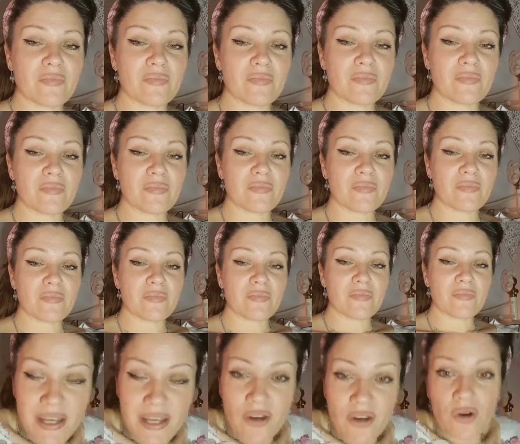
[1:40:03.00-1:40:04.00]
Hang on, it's
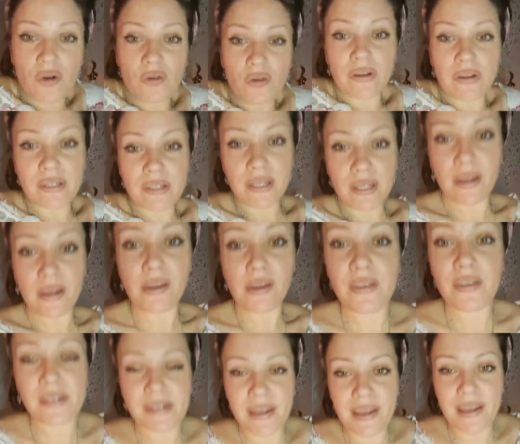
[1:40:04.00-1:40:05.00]
seeing auras. Can
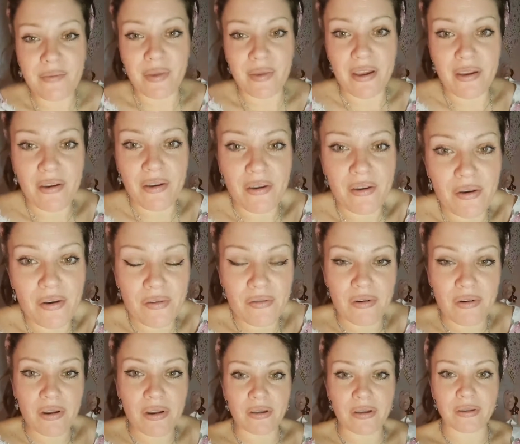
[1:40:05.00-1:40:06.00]
you see me,
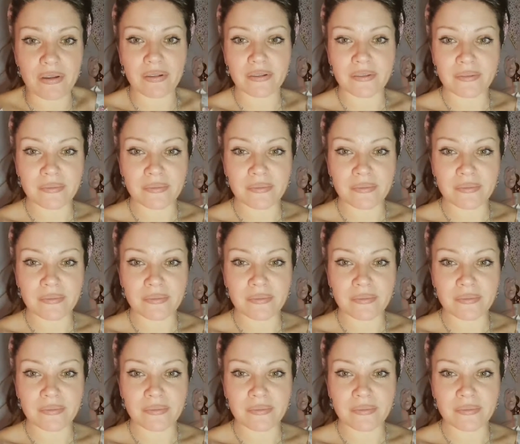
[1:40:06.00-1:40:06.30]
aura?